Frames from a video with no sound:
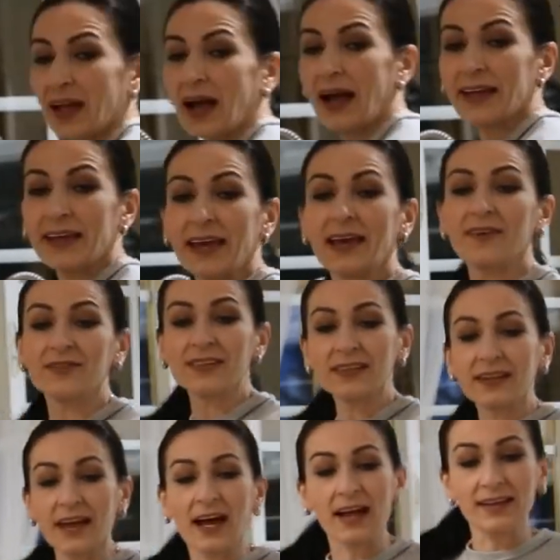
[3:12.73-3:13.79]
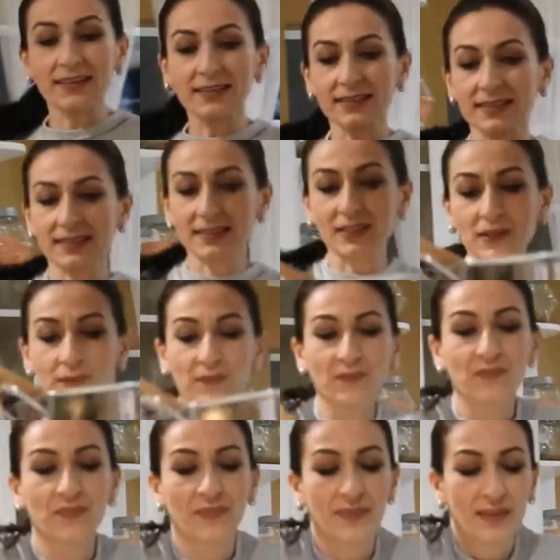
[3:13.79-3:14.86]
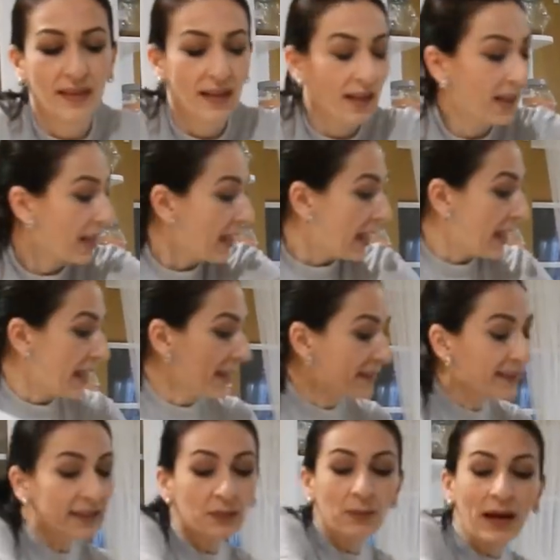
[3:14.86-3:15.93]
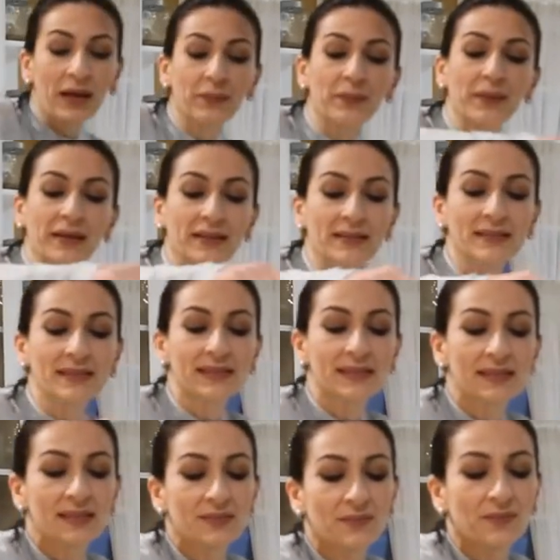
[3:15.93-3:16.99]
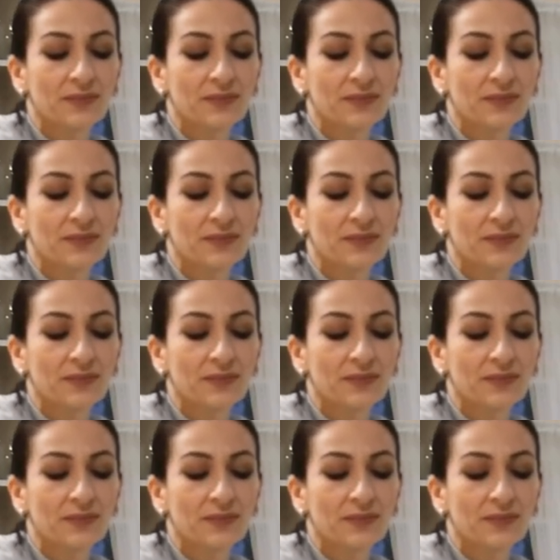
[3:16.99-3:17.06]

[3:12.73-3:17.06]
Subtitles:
I have the rice, adding my beans.